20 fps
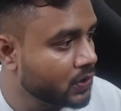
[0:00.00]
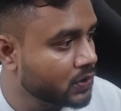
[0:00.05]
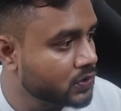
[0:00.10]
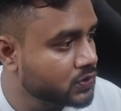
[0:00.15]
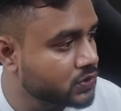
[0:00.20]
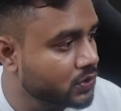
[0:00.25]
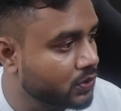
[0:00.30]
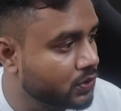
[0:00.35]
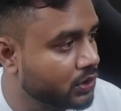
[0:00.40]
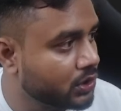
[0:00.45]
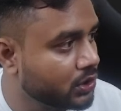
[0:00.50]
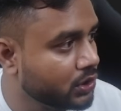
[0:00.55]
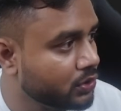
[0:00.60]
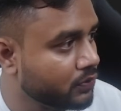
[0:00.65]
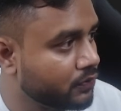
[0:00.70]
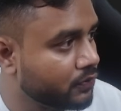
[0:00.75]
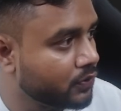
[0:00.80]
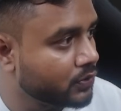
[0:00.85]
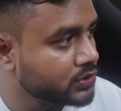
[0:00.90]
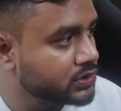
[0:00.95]
So
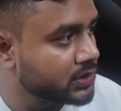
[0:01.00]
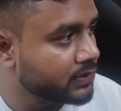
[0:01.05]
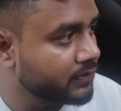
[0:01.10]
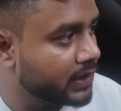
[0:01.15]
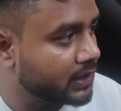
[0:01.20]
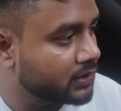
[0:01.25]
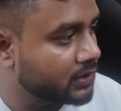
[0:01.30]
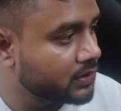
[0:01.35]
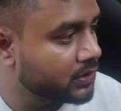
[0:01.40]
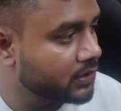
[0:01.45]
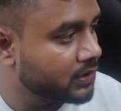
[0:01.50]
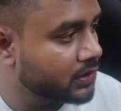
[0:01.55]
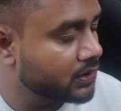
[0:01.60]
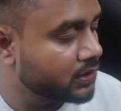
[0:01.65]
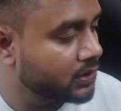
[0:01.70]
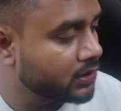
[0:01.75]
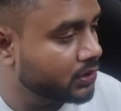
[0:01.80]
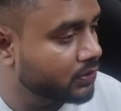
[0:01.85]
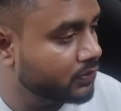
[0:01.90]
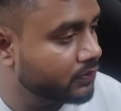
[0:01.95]
Neo4j vector,
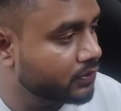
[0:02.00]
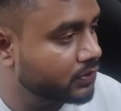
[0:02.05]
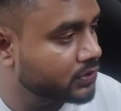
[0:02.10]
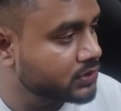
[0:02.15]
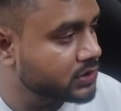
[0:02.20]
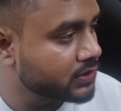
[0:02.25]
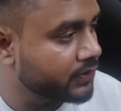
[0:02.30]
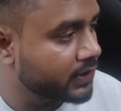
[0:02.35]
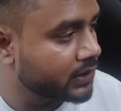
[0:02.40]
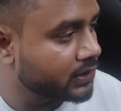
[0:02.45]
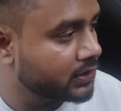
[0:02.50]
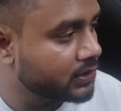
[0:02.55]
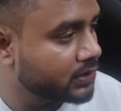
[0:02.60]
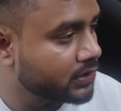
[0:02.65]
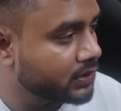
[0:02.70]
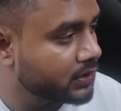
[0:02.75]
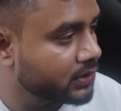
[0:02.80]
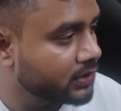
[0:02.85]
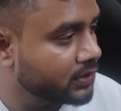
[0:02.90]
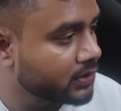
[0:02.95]
Neo4j vector,